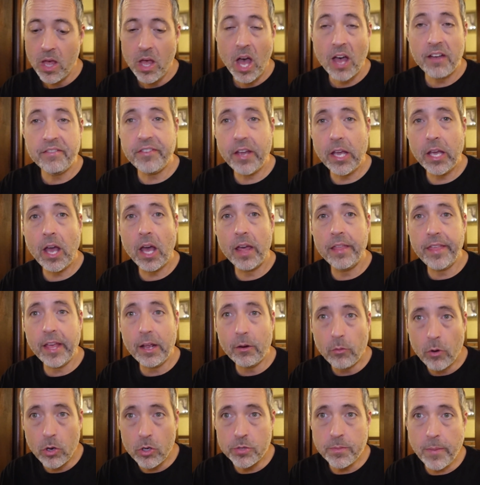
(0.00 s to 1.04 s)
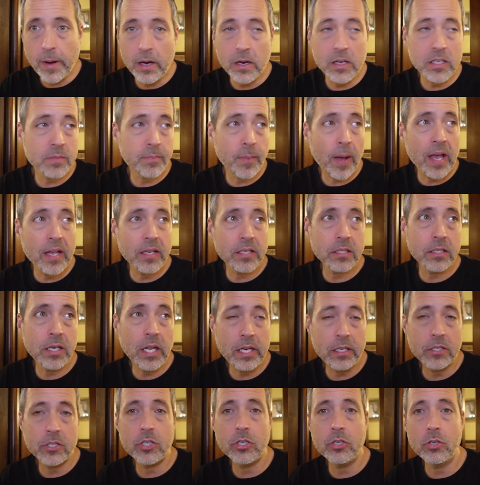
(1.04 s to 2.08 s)
I think rosemary spice
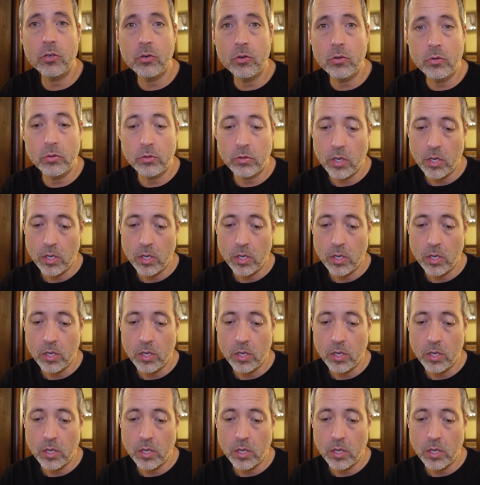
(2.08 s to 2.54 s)
needs to